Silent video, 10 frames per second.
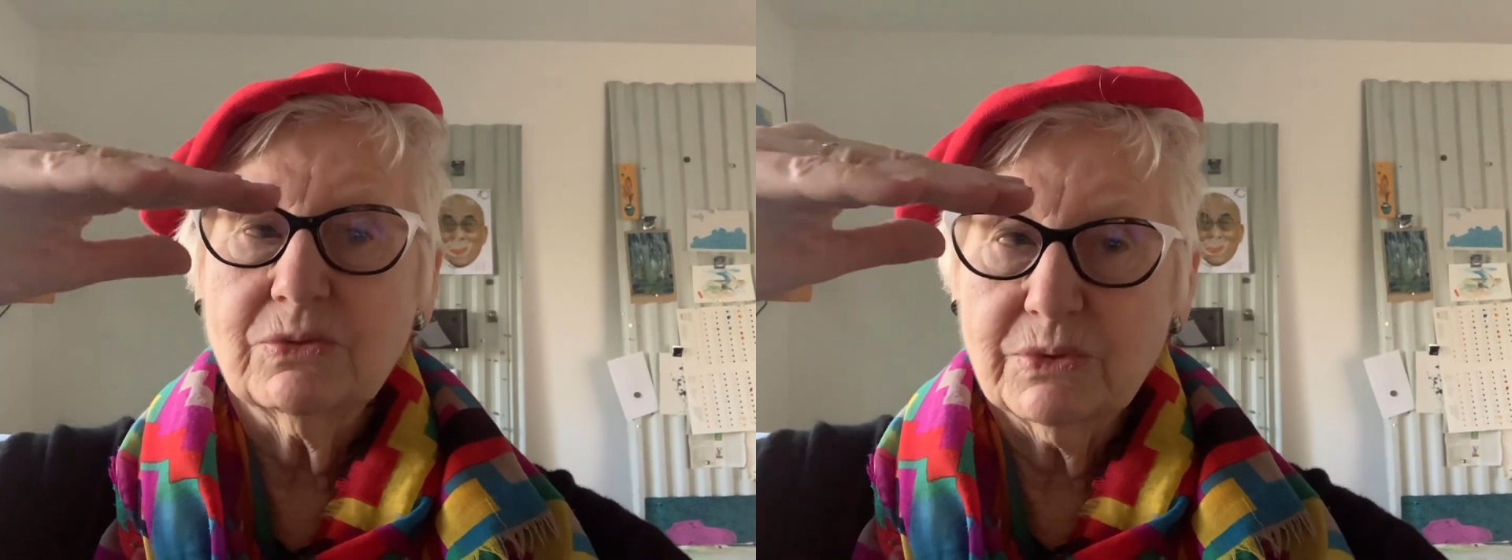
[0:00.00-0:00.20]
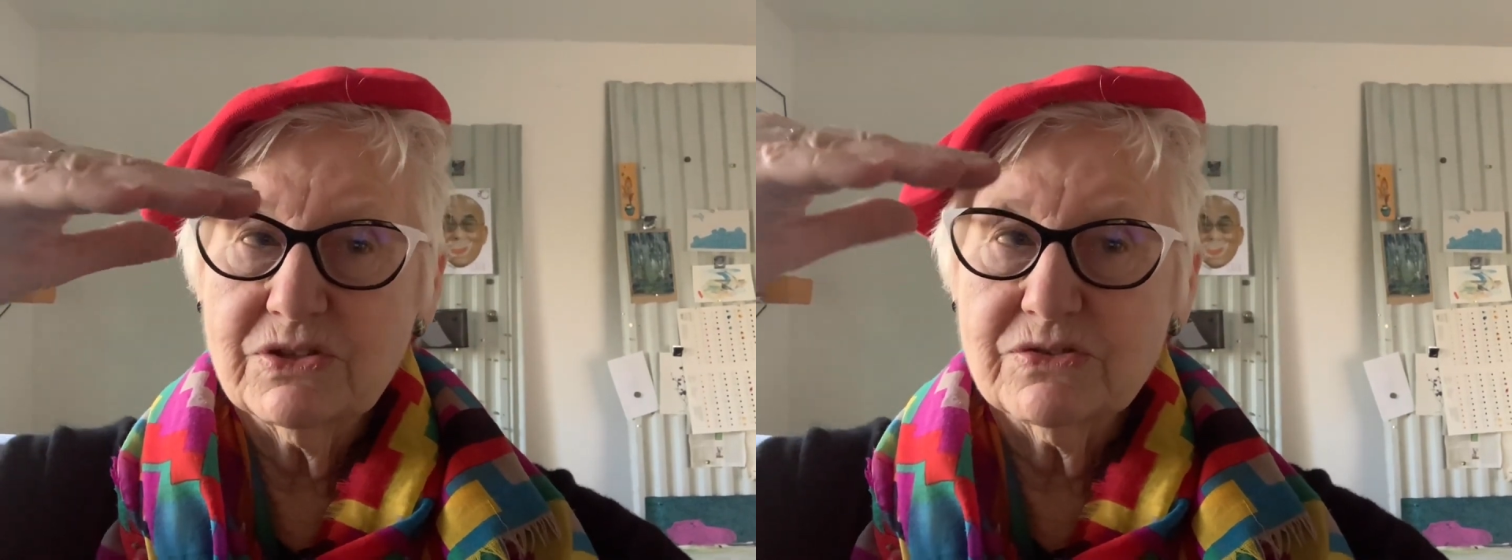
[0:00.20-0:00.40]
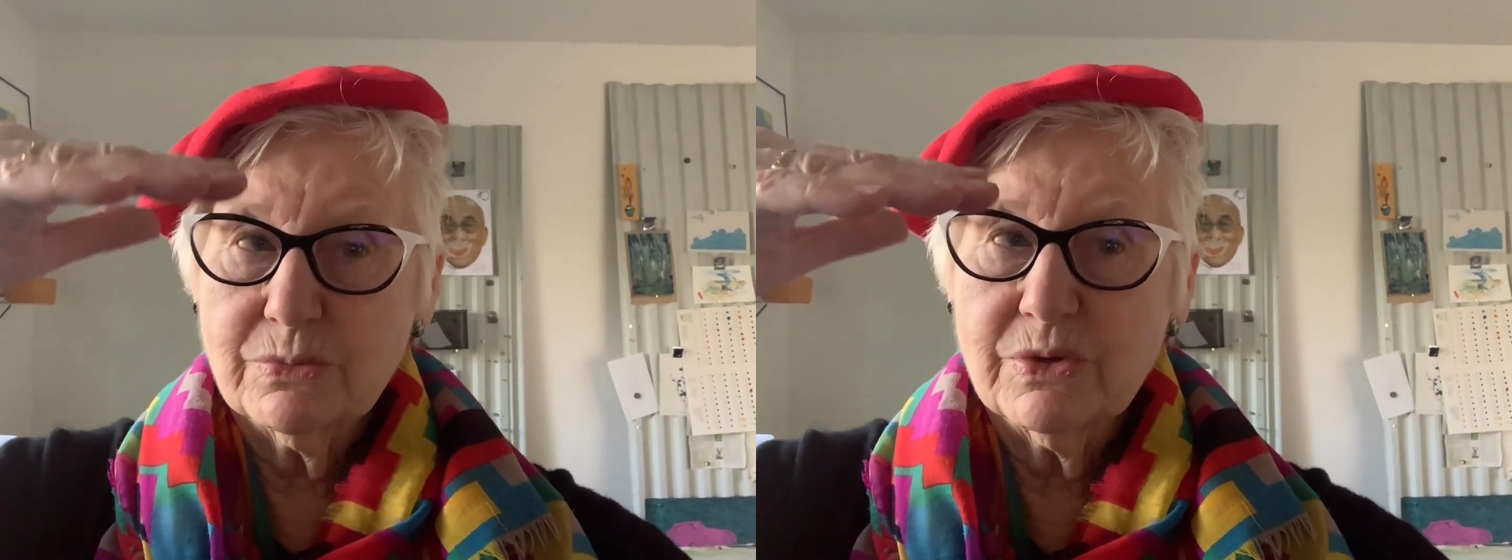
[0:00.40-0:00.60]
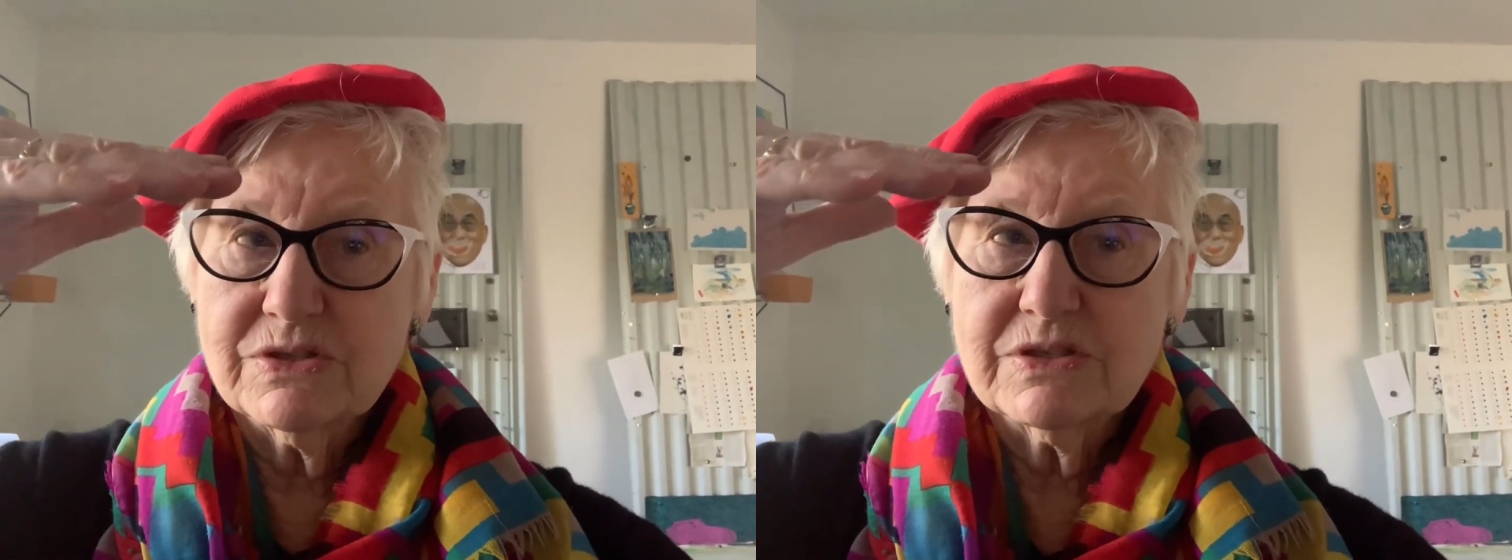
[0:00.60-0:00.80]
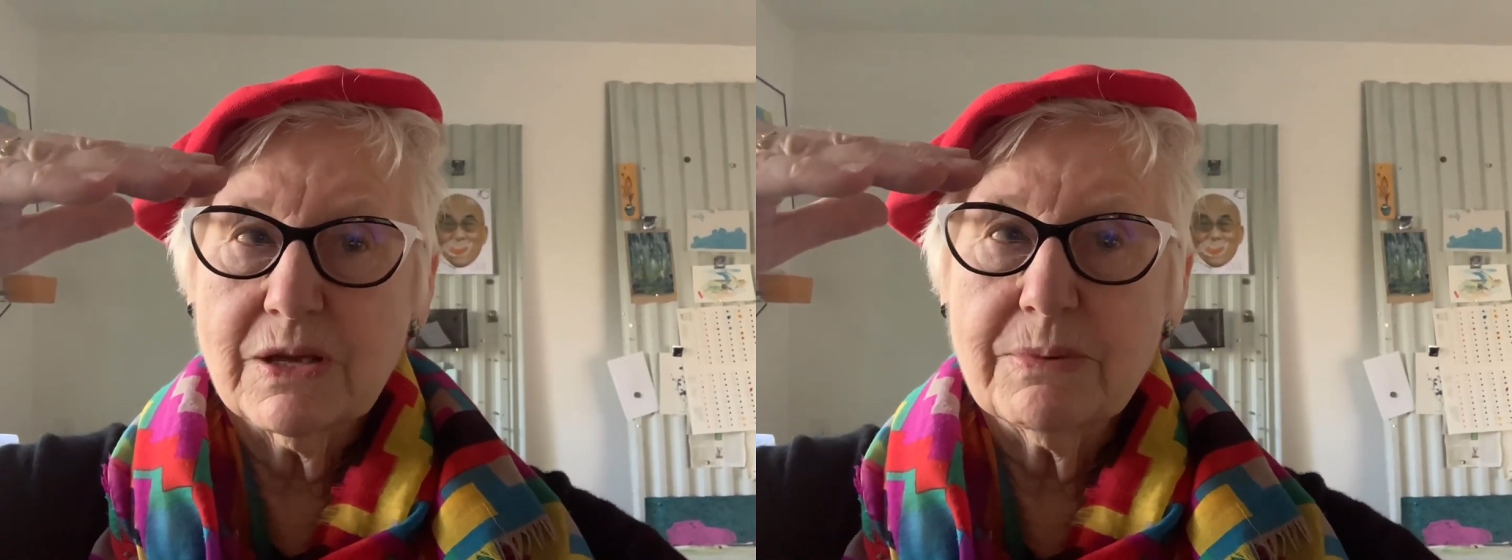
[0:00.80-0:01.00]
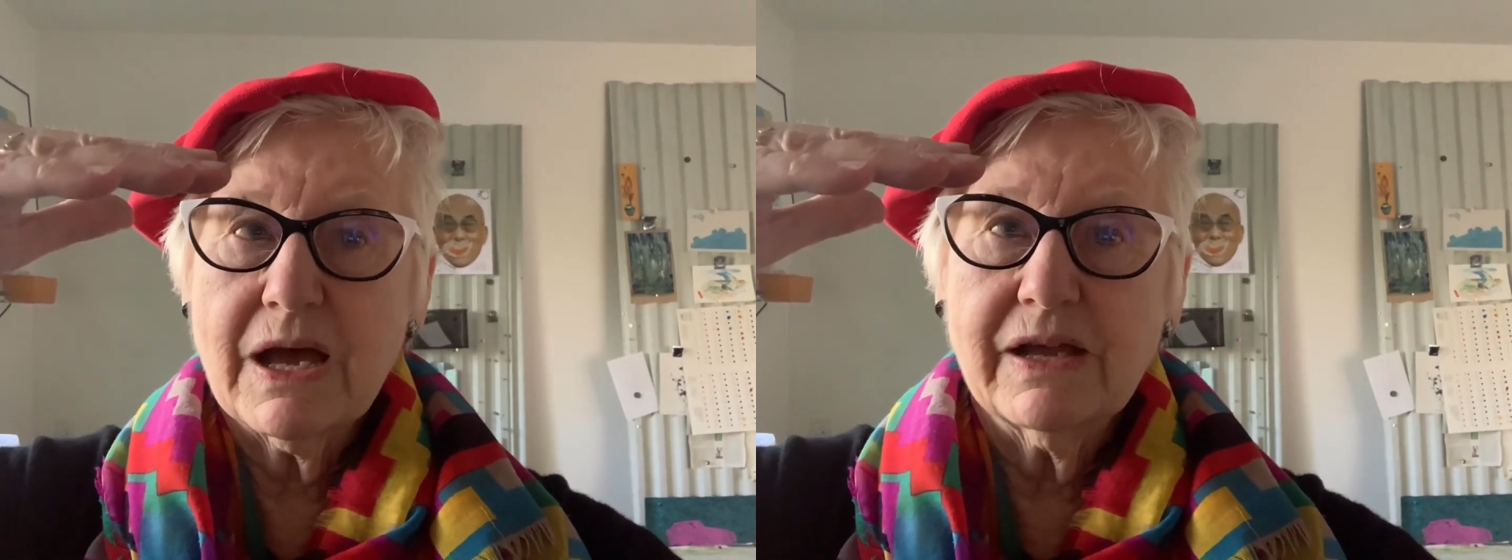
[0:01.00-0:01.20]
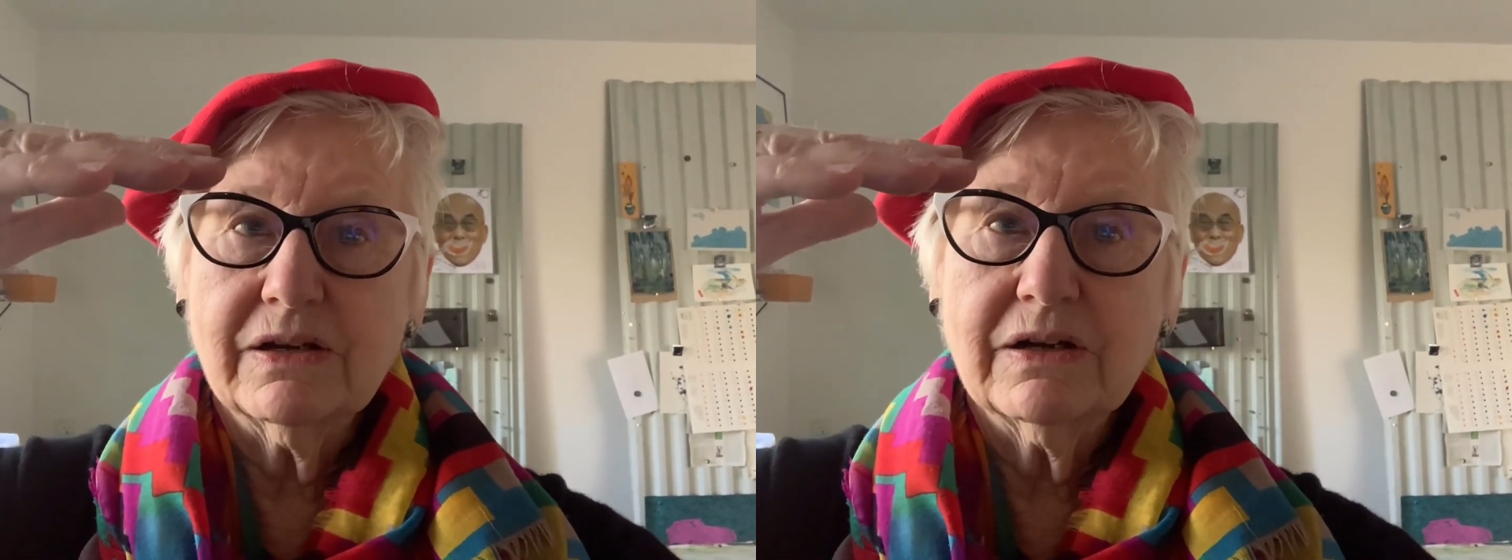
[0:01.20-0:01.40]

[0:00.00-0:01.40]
which is one step higher.